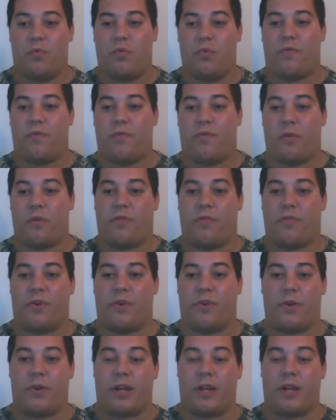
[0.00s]
first
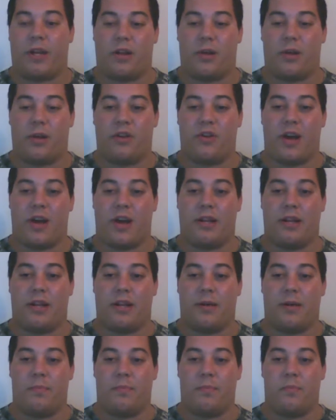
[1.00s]
viewing here that we tried
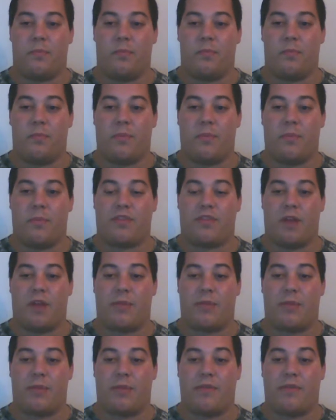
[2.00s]
to mess around with
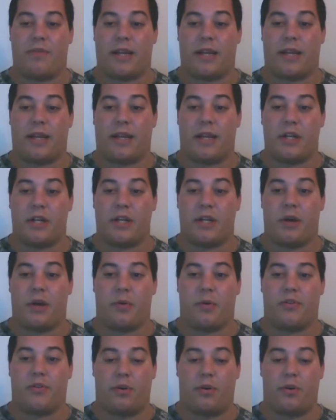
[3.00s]
everything and let you know what was
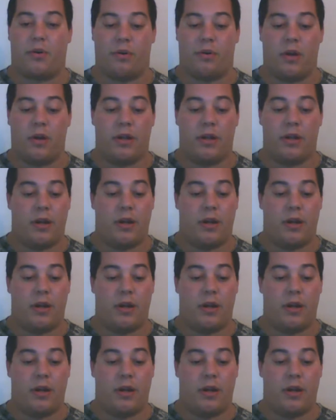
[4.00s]
going on,